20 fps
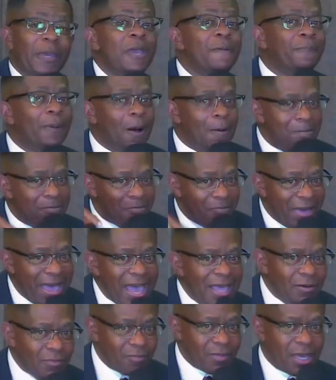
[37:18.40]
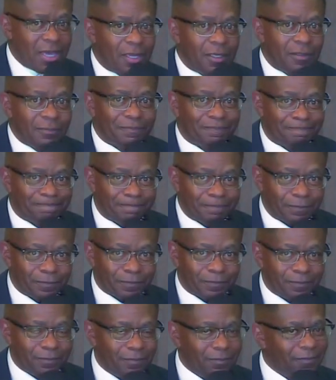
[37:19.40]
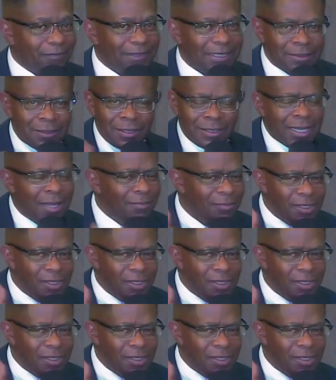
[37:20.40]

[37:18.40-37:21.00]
people met me some